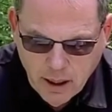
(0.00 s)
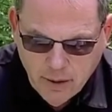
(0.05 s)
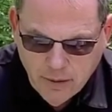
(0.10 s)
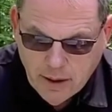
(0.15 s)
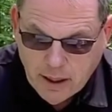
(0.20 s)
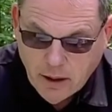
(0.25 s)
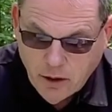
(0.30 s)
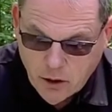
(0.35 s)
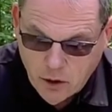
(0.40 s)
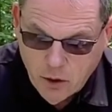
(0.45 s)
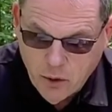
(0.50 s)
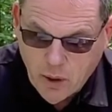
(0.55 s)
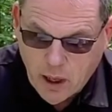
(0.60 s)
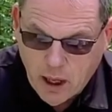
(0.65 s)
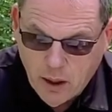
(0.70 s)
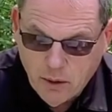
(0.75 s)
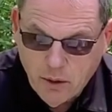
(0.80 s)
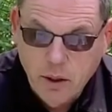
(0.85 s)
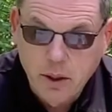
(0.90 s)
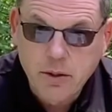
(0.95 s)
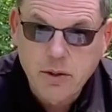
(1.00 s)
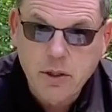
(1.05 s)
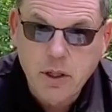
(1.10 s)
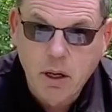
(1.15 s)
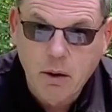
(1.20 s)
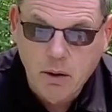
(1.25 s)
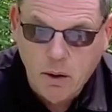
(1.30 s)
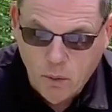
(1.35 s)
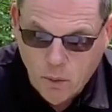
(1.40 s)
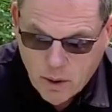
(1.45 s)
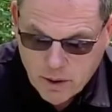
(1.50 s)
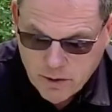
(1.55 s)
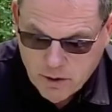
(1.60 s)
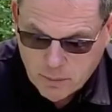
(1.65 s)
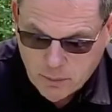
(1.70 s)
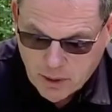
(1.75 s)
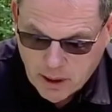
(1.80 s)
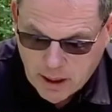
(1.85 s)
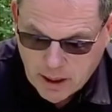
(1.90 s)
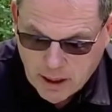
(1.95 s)
They knew how good Sierra was
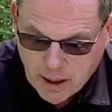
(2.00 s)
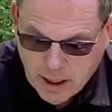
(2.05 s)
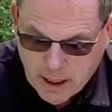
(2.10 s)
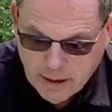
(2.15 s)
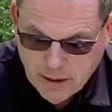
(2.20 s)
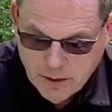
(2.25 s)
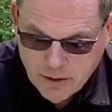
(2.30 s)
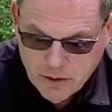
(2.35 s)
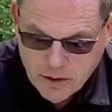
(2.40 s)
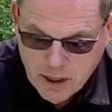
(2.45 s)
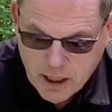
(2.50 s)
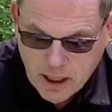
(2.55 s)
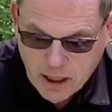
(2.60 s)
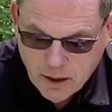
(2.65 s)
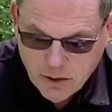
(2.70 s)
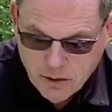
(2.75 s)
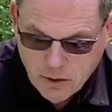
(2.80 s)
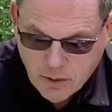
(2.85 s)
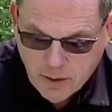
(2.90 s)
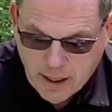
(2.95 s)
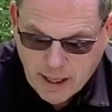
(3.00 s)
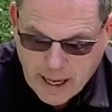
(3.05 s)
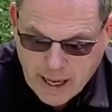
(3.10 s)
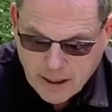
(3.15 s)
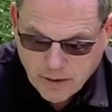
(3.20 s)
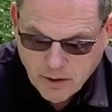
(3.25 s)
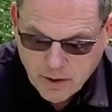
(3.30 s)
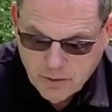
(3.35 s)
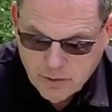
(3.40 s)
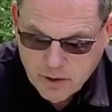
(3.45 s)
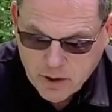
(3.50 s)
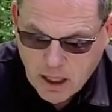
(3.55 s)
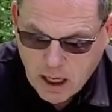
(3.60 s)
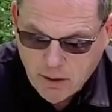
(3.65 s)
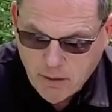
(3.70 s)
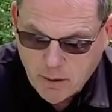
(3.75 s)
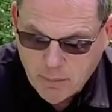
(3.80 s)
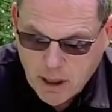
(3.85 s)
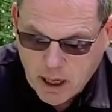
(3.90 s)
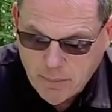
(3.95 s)
at playing hide and seek, so they asked if
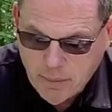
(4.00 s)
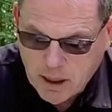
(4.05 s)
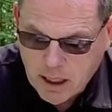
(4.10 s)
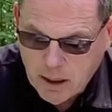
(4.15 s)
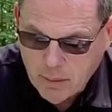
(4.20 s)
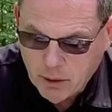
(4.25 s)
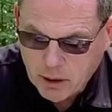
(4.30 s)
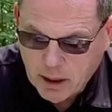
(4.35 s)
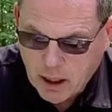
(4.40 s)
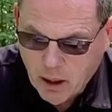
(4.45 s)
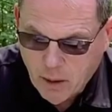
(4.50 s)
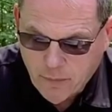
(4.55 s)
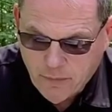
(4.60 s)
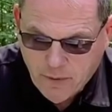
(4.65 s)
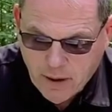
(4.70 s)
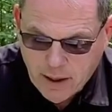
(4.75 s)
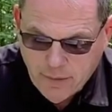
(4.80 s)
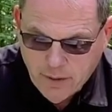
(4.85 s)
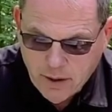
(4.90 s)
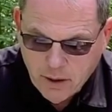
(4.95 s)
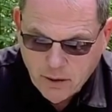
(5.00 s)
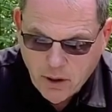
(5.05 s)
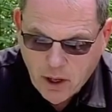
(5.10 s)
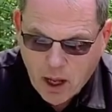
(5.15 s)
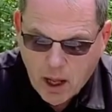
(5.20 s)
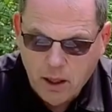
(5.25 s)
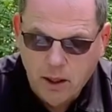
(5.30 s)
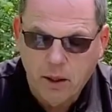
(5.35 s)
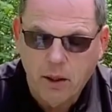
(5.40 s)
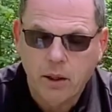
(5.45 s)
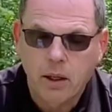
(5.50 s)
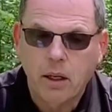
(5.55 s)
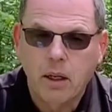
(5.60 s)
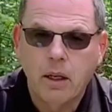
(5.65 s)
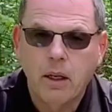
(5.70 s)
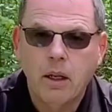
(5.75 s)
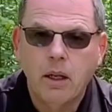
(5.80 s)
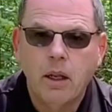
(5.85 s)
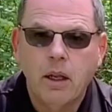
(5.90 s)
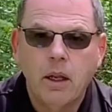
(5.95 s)
Sierra might be able to help find their daughter.
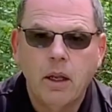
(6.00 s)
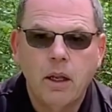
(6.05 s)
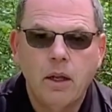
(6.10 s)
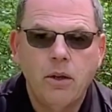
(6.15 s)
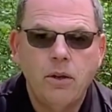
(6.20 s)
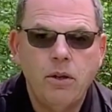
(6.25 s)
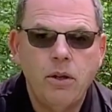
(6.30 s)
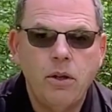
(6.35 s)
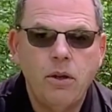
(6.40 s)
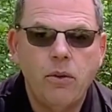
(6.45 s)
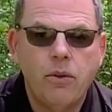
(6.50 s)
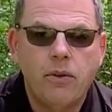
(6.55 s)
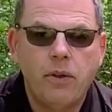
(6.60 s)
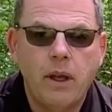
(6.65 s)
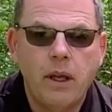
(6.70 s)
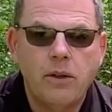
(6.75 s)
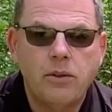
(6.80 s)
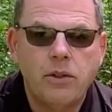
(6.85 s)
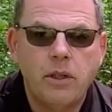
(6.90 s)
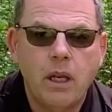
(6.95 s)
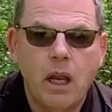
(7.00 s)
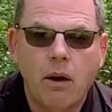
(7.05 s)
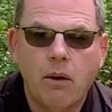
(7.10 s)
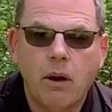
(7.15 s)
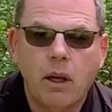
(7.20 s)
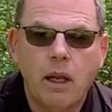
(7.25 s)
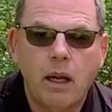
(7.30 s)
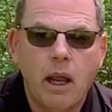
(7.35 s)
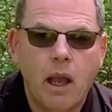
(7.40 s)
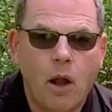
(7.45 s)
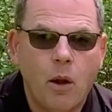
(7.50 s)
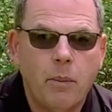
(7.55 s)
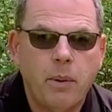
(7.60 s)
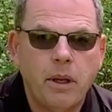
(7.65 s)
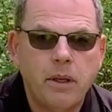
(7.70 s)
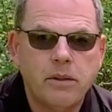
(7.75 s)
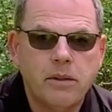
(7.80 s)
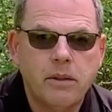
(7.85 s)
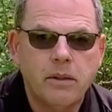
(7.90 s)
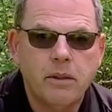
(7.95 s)
Do you think Sierra can help
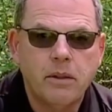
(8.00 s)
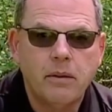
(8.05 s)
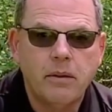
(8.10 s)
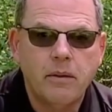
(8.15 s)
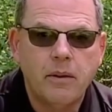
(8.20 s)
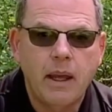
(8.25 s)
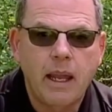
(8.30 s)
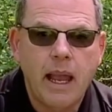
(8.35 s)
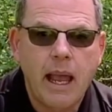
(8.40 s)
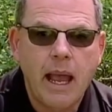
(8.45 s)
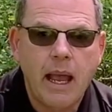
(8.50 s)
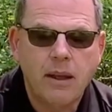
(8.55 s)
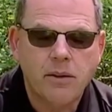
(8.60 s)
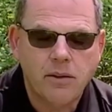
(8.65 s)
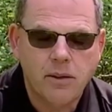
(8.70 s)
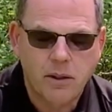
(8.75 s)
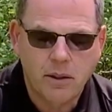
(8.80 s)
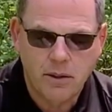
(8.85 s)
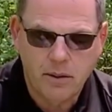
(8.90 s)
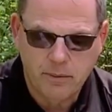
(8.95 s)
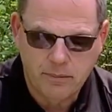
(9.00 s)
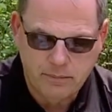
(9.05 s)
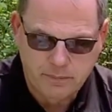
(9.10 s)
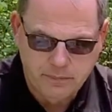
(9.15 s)
us? They asked.